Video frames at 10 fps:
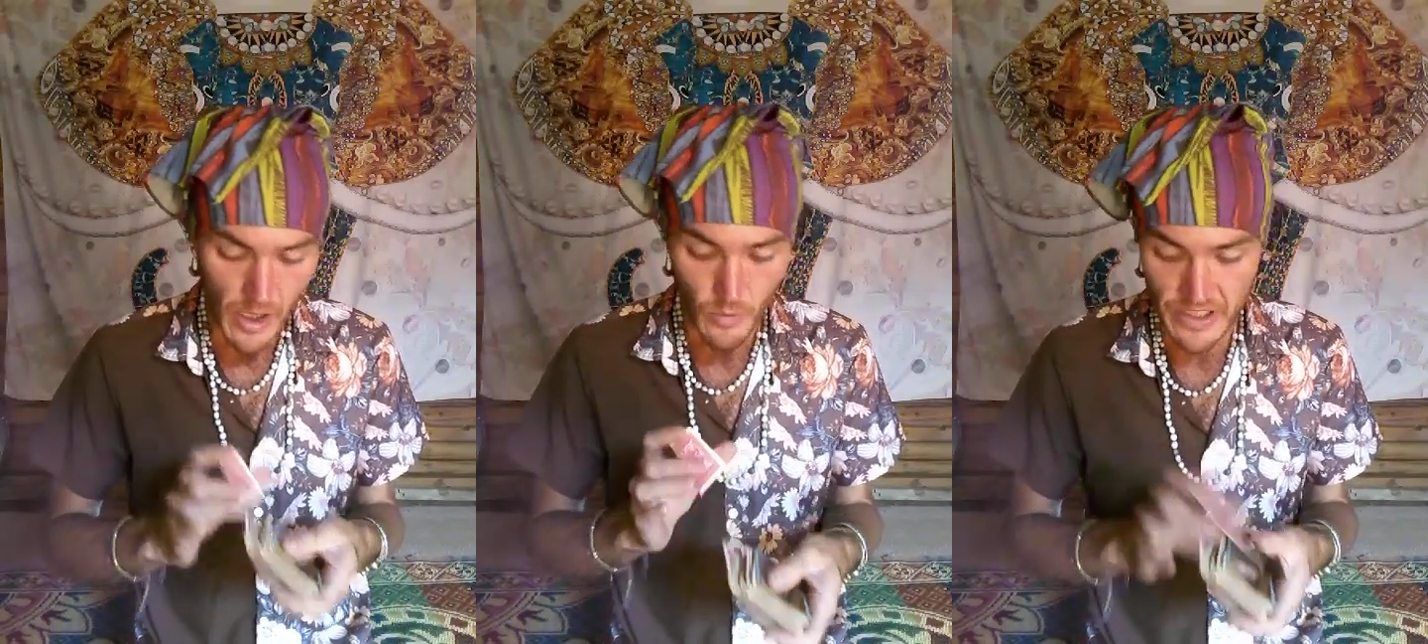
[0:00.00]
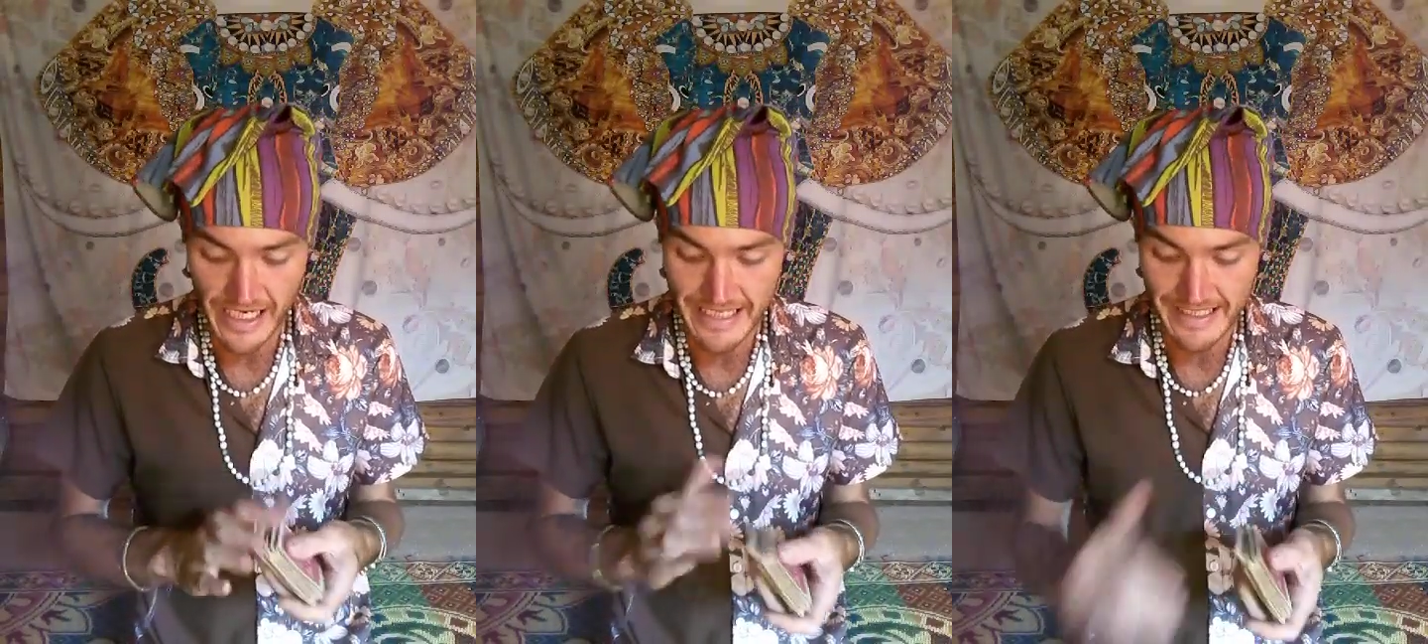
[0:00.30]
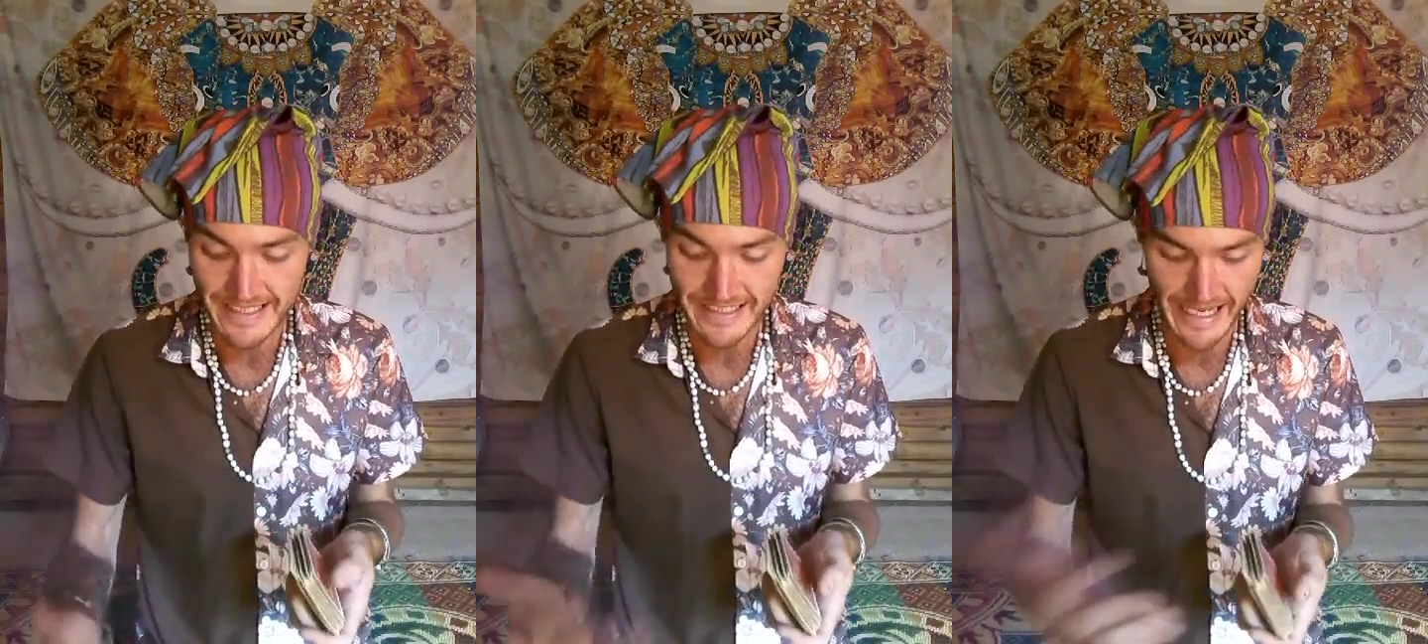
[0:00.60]
Which is
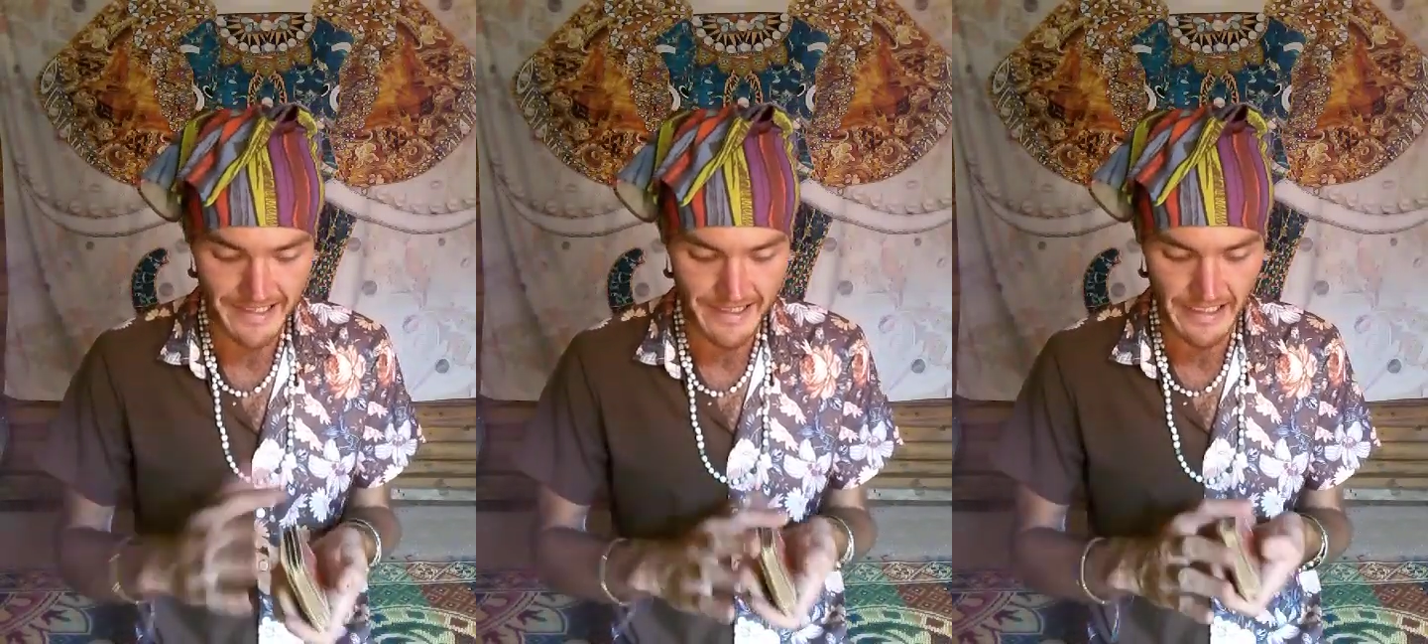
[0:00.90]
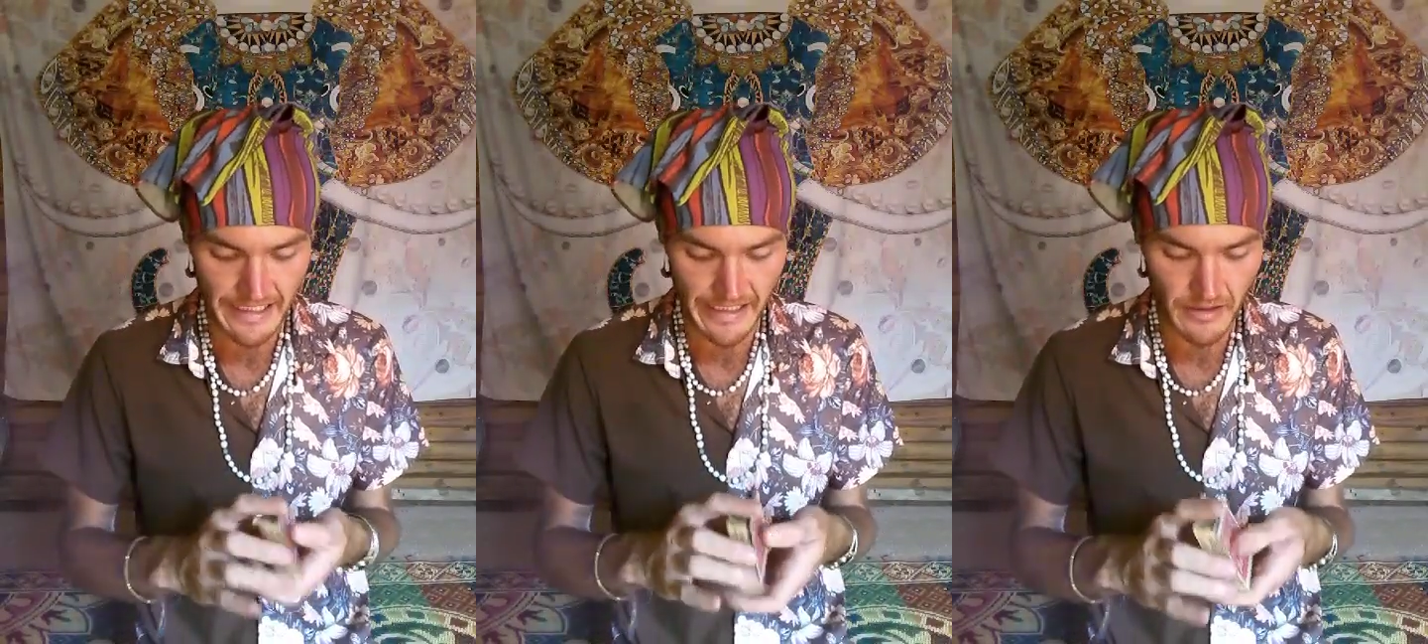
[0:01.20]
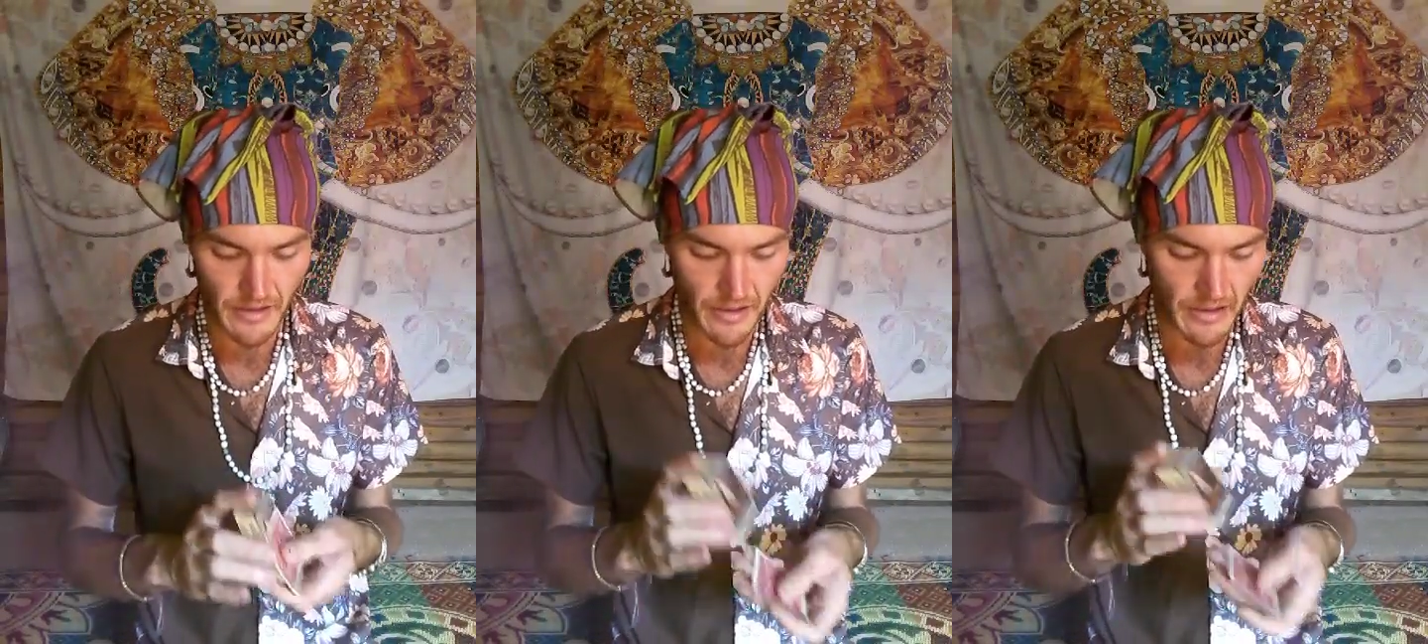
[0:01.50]
this destined
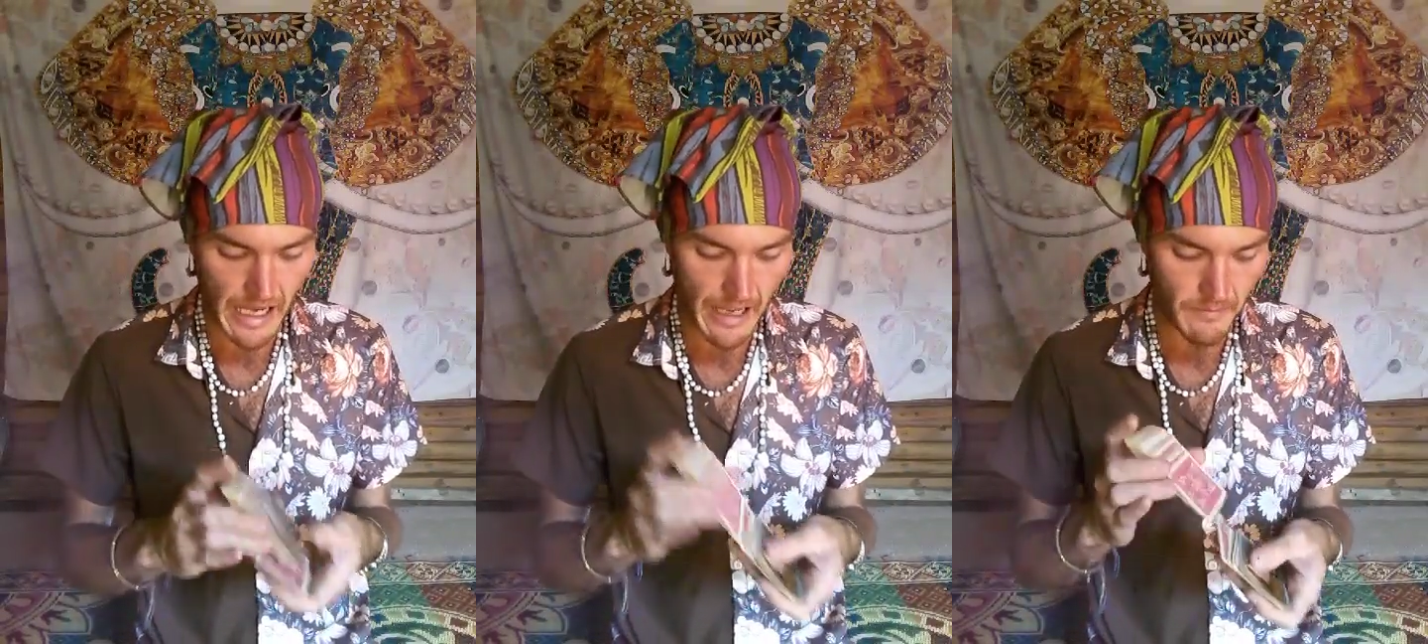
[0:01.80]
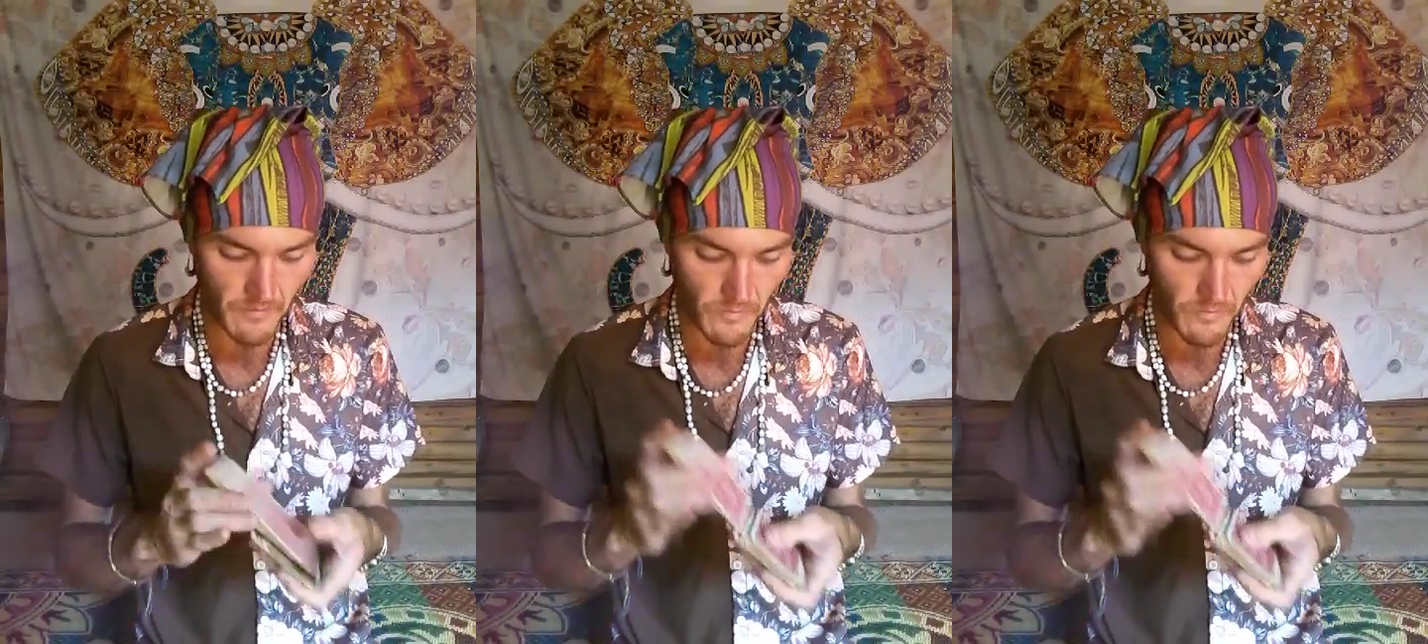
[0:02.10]
healer um,